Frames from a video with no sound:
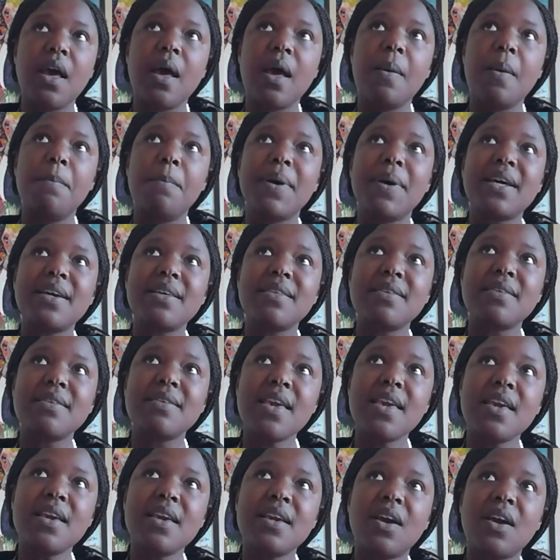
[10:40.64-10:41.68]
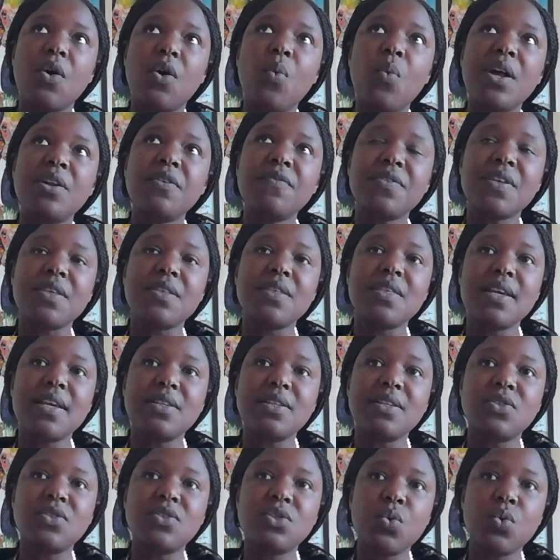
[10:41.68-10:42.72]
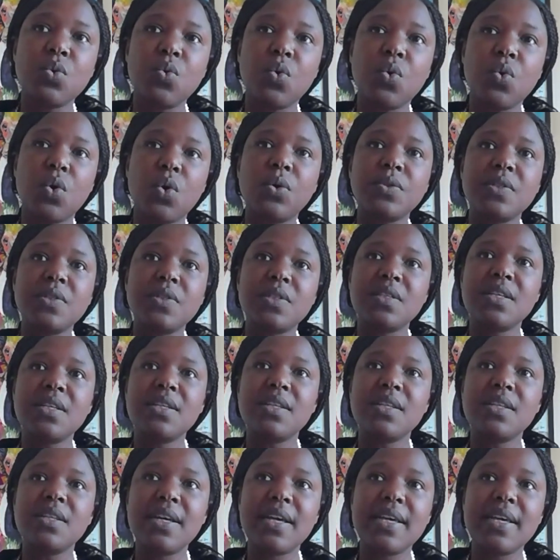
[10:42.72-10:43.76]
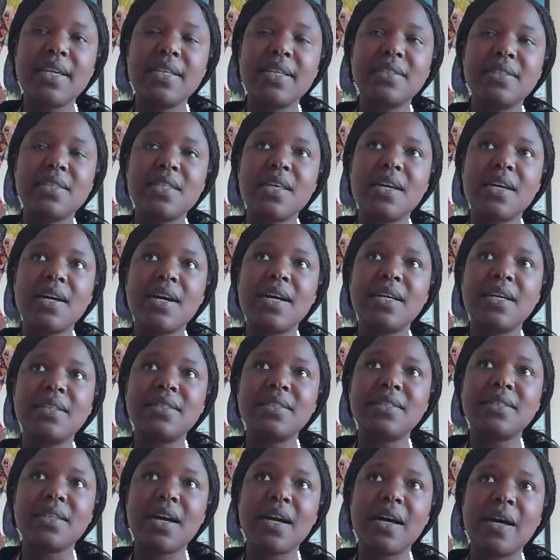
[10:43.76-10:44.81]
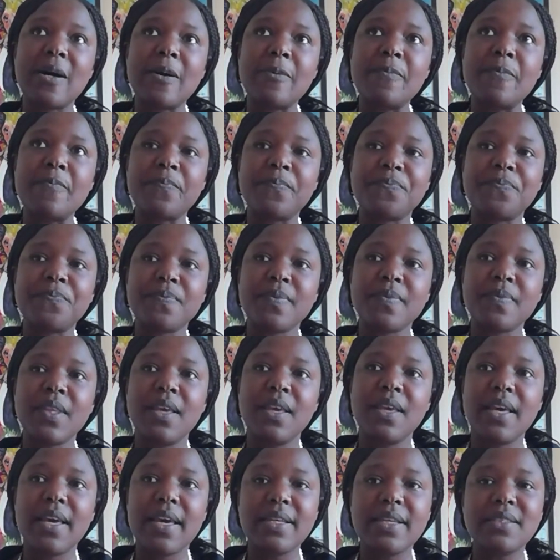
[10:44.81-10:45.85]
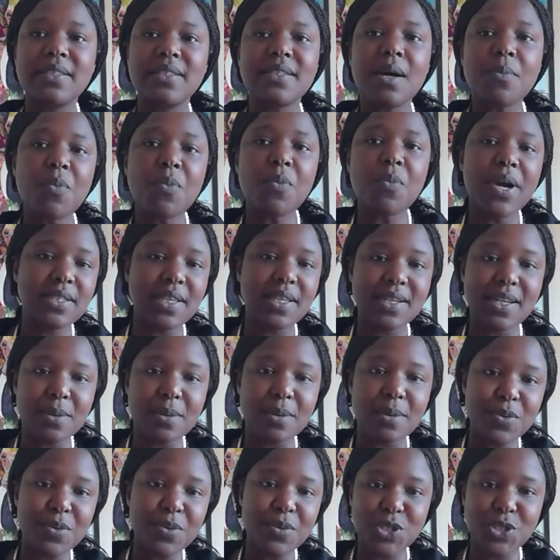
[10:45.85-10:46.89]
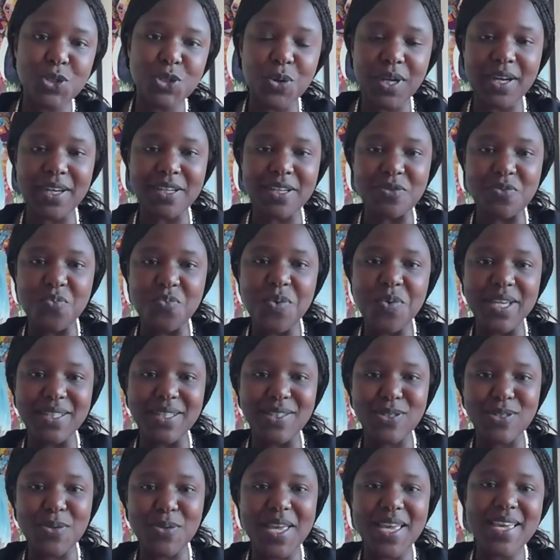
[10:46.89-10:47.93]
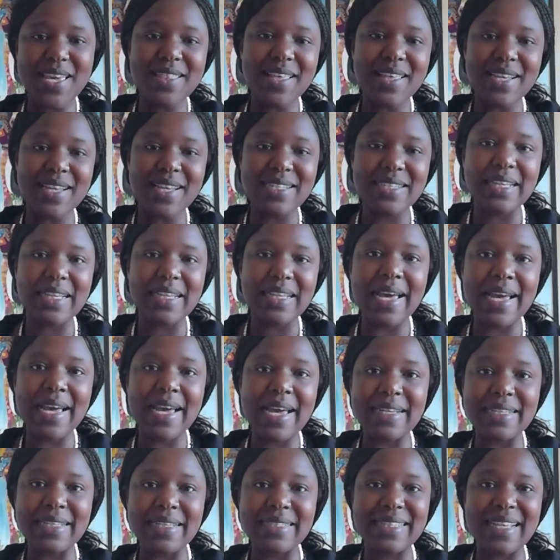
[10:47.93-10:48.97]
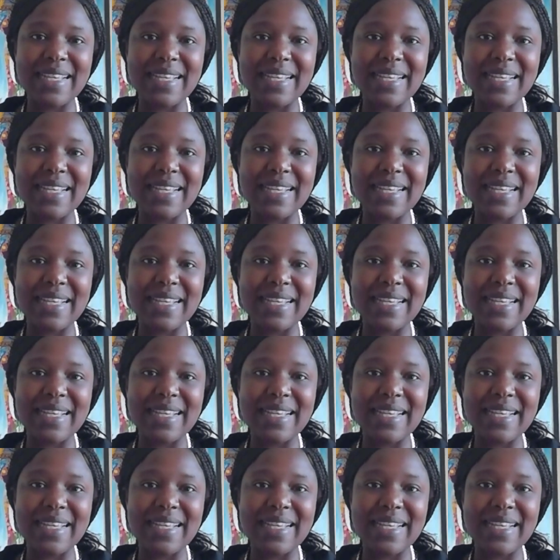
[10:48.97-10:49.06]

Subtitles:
But I think one of the things to consider is that in some ways the WHO can't win. So either it declares